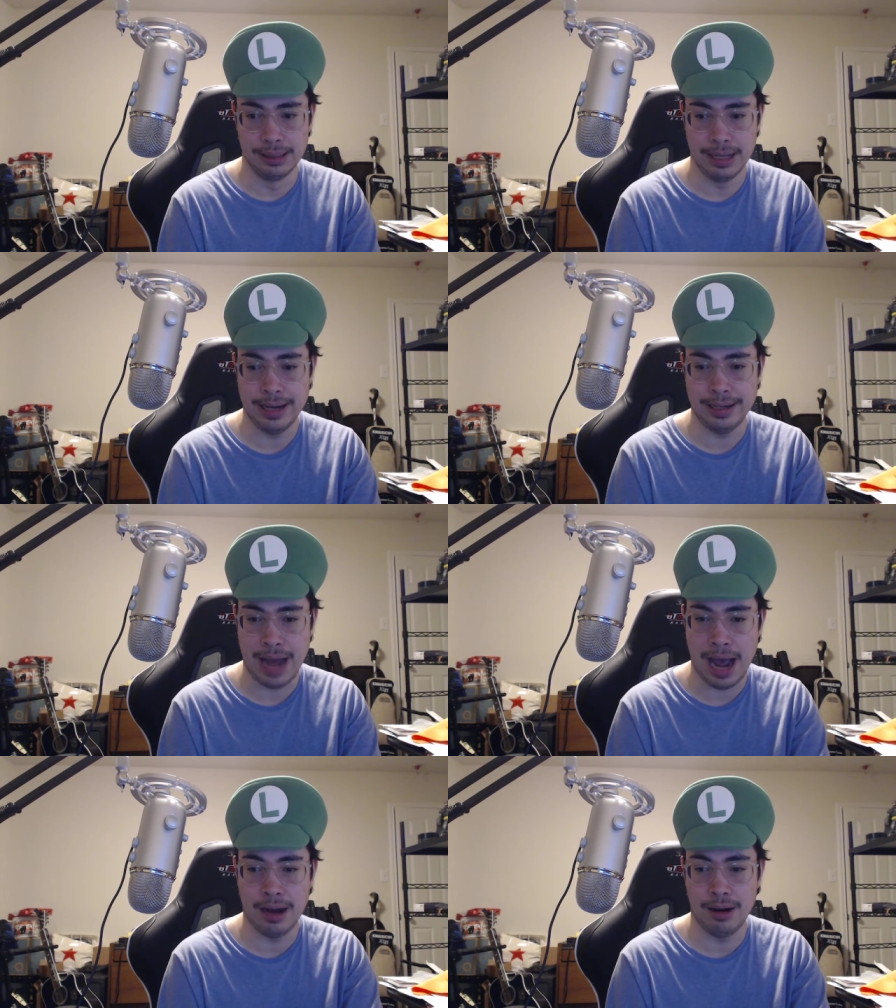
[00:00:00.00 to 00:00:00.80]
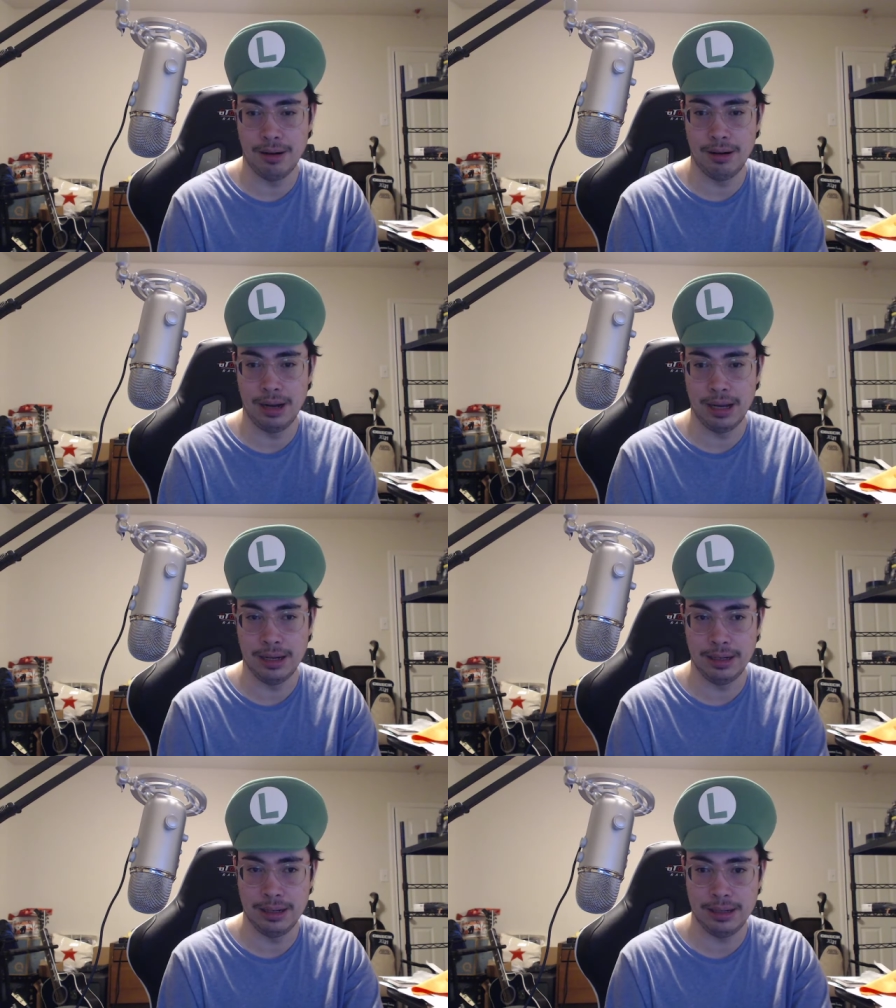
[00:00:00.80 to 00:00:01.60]
and now
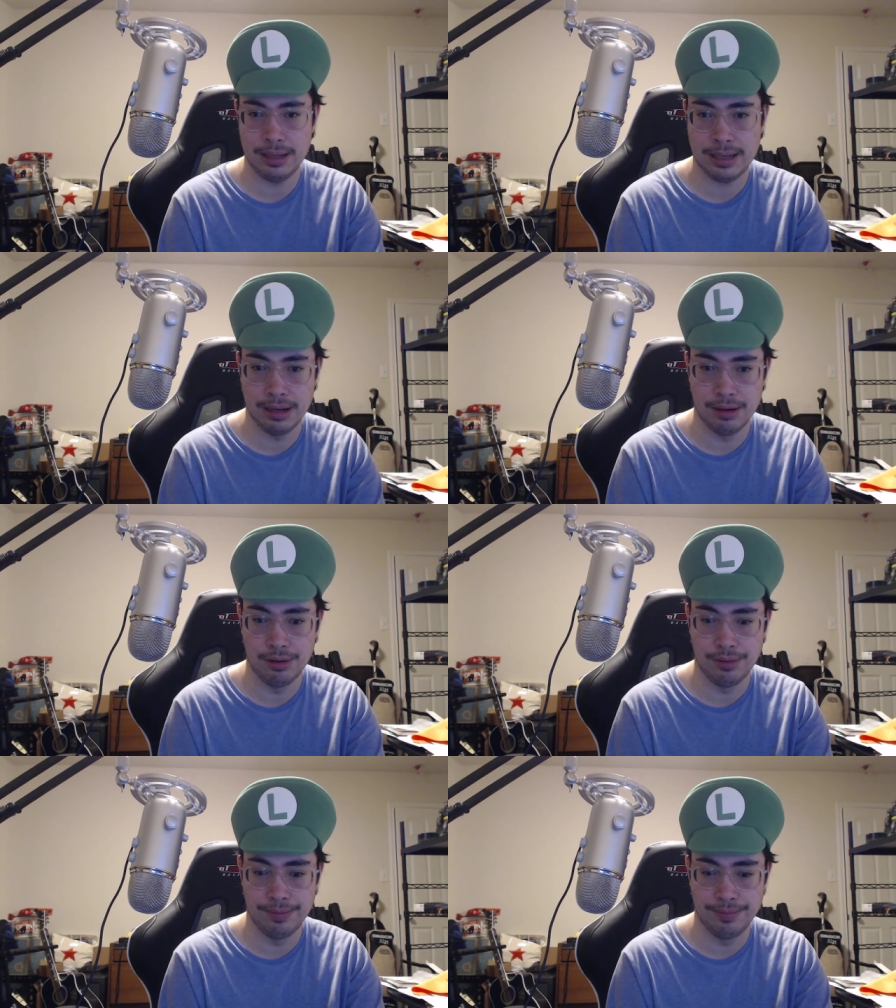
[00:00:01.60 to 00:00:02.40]
and so